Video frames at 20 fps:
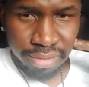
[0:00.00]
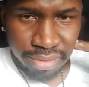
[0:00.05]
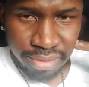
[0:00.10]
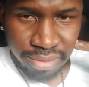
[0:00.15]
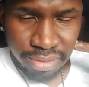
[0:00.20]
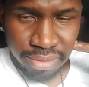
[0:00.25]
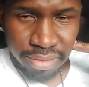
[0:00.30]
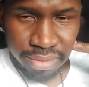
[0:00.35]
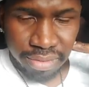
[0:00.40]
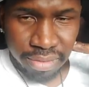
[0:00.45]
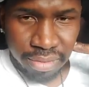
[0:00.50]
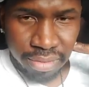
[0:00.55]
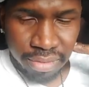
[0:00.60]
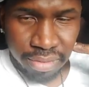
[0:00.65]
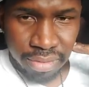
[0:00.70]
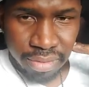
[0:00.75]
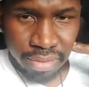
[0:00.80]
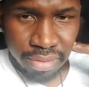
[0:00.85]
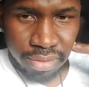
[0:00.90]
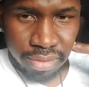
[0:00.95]

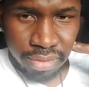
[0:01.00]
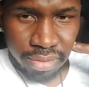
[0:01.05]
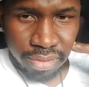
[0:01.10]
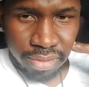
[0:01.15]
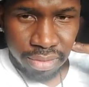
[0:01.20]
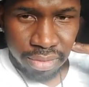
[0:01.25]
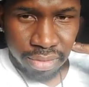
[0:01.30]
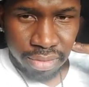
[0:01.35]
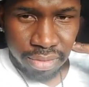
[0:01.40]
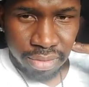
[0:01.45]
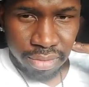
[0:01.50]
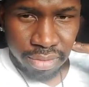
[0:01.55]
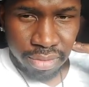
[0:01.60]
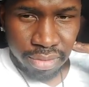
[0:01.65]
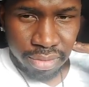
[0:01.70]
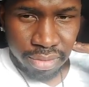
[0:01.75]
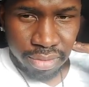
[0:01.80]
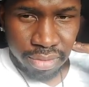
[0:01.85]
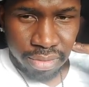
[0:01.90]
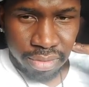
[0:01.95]

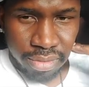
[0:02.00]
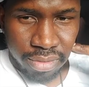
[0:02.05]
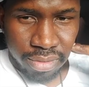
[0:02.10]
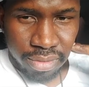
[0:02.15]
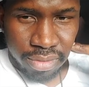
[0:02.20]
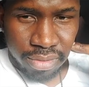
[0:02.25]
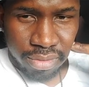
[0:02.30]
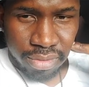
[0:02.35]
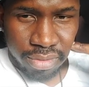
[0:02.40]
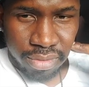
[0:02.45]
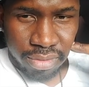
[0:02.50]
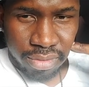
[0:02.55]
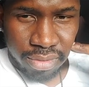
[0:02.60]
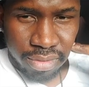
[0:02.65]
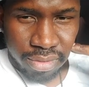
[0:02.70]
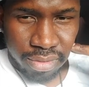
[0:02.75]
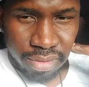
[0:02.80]
Nobody speaks.